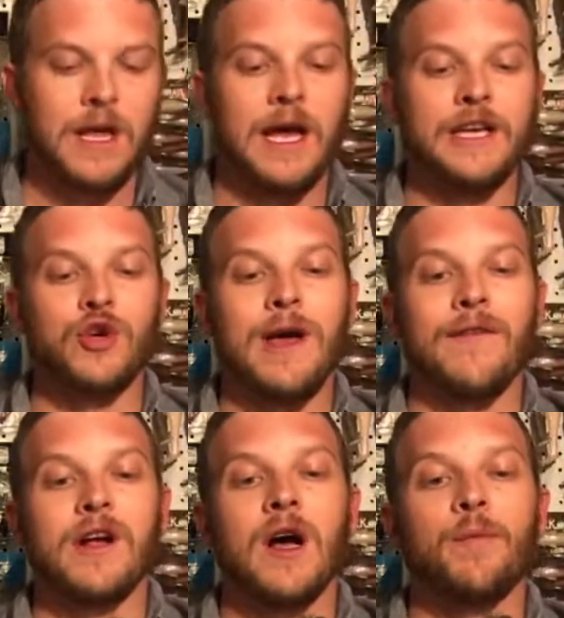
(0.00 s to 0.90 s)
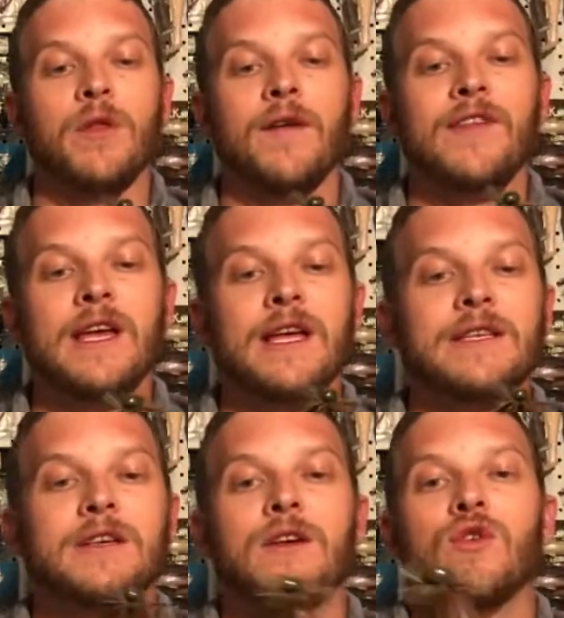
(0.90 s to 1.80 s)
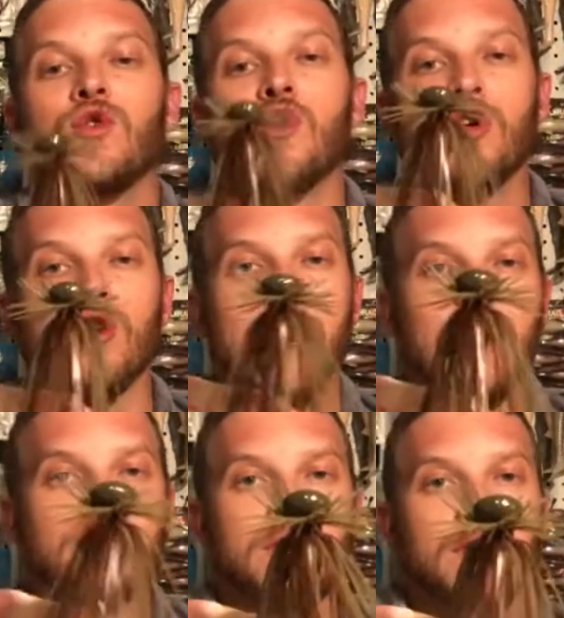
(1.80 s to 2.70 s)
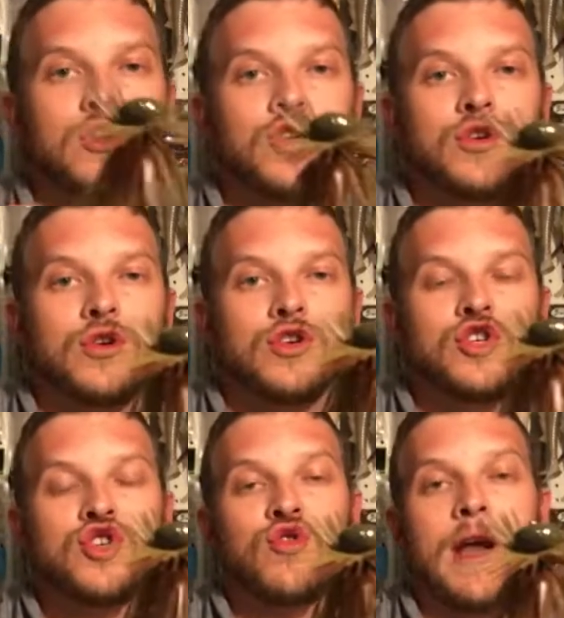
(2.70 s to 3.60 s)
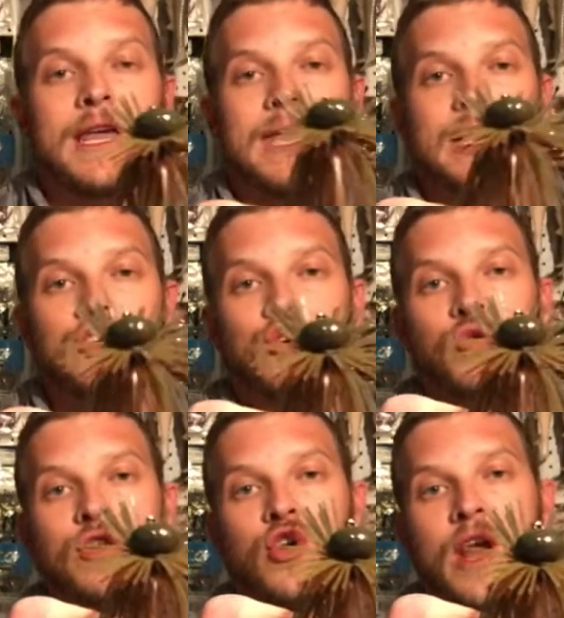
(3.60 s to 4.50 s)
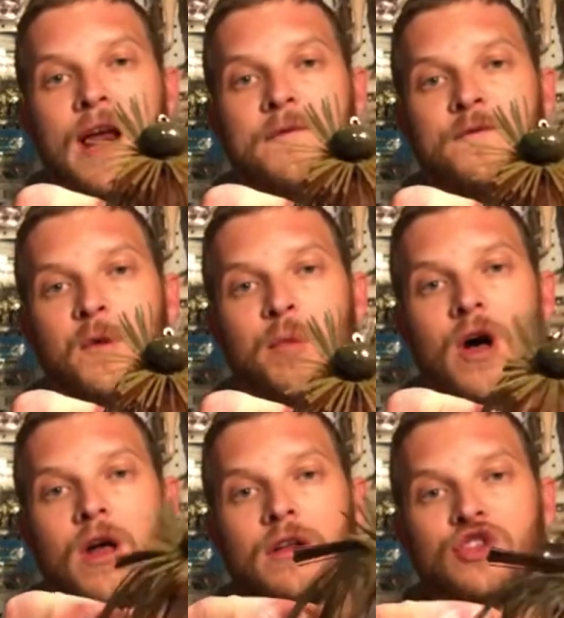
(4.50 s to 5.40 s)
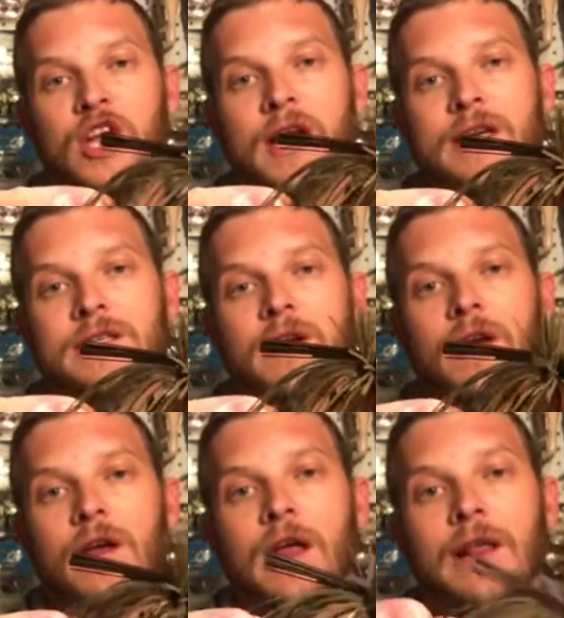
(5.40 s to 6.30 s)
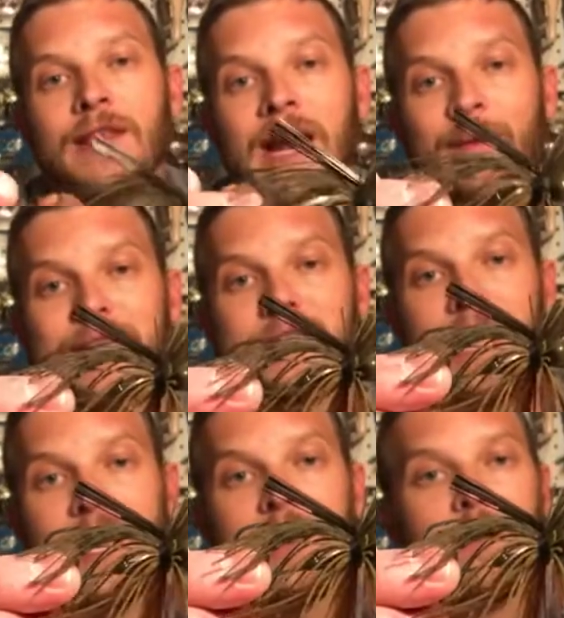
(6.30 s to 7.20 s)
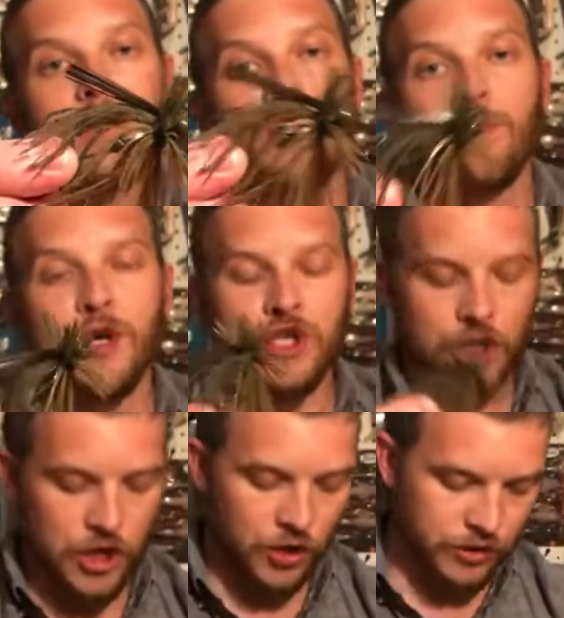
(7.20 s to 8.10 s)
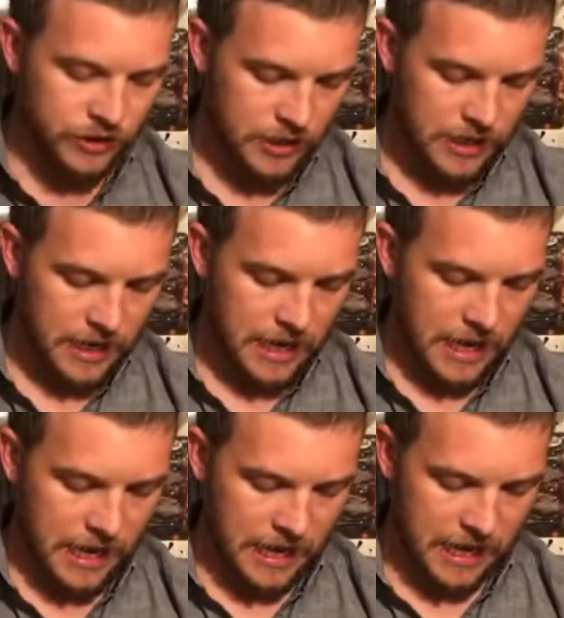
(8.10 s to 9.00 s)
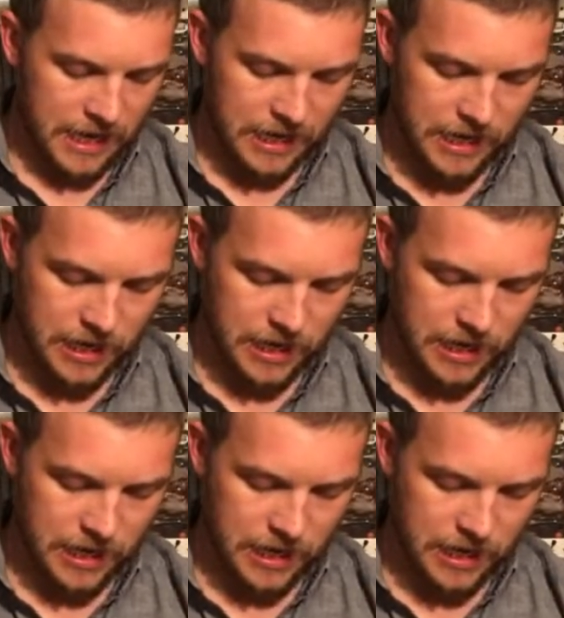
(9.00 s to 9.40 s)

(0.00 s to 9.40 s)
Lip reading: do have a couple of these quarter ounce Strike King Tour Grade football jigs that I'm excited to put to use. And